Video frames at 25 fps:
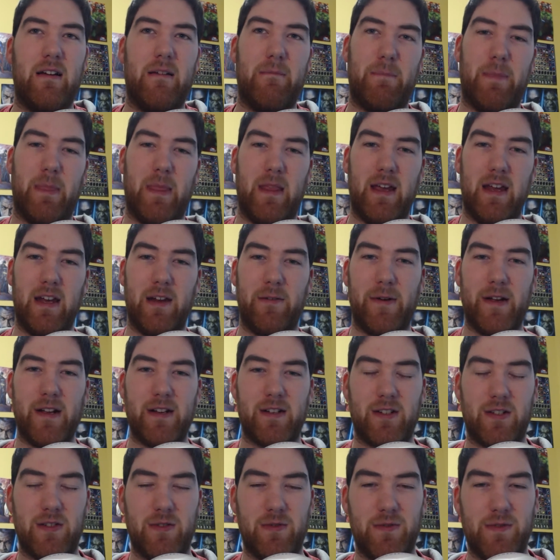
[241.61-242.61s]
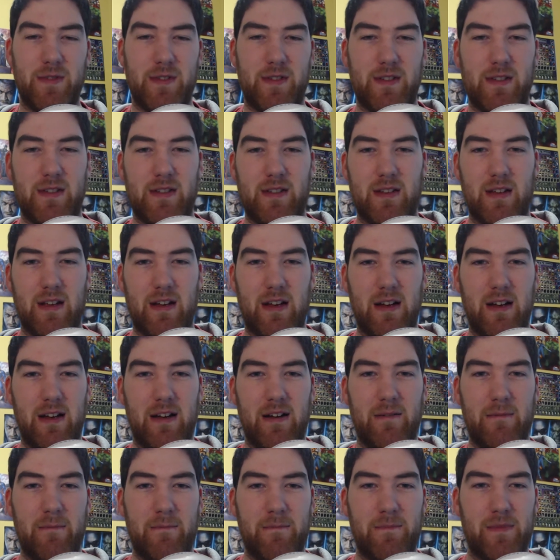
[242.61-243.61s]
Anyway, she was
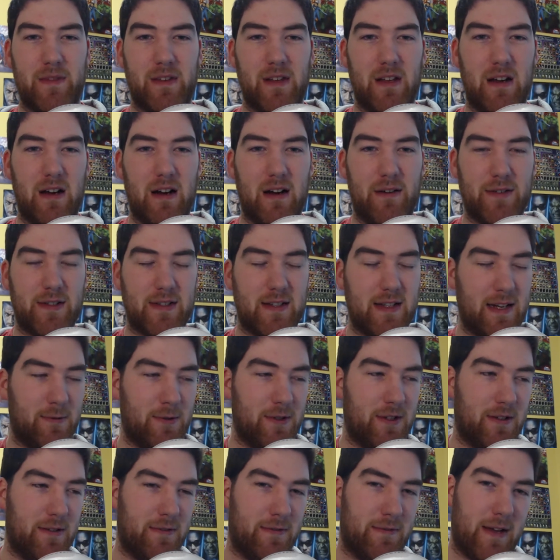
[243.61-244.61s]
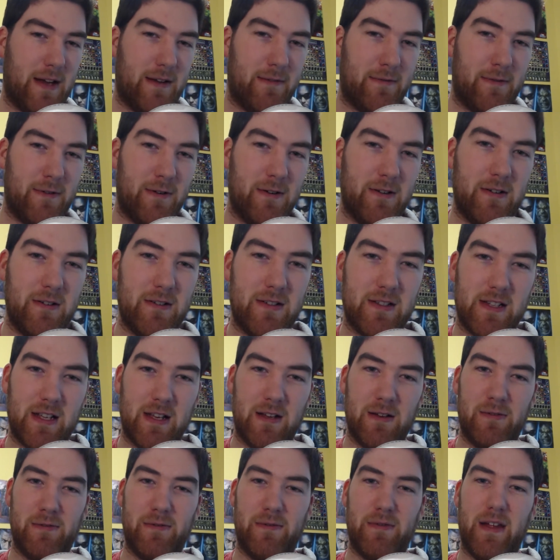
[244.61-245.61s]
obviously able to fend for
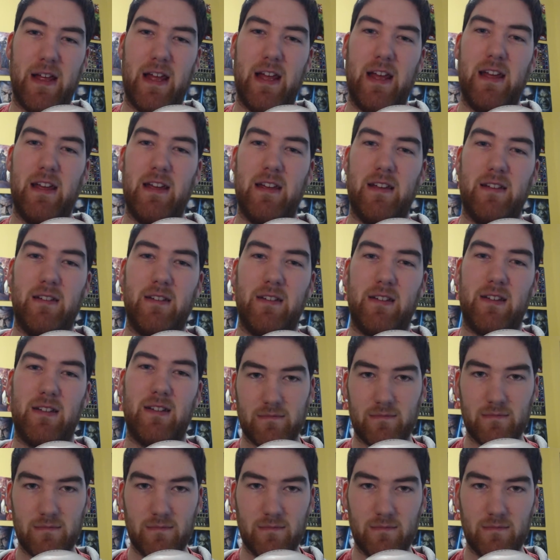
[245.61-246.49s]
herself, and